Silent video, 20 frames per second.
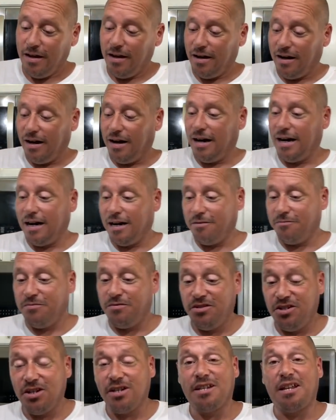Uh,
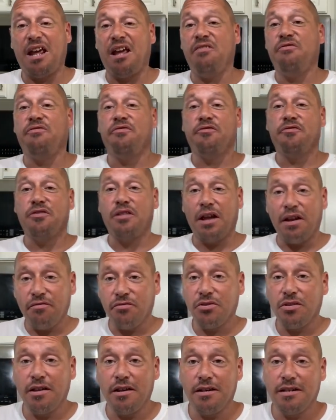just a
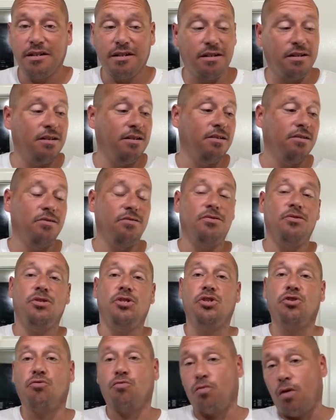flavorless,
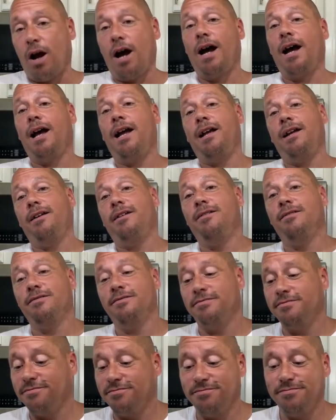dry,
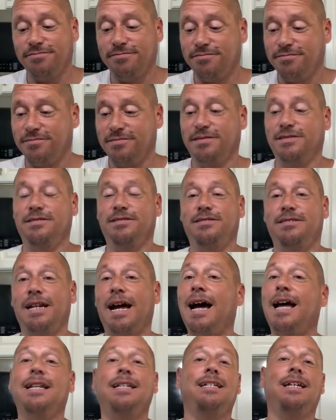
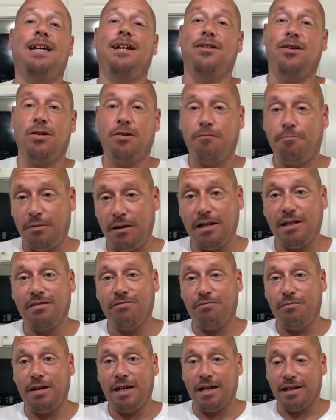not tender piece
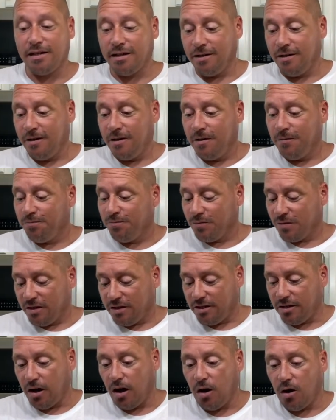of meat.
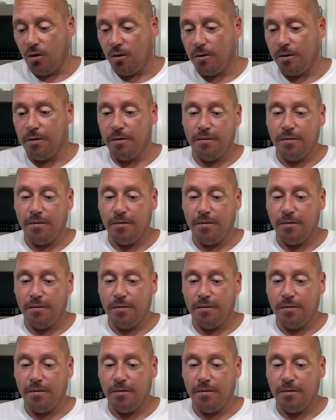So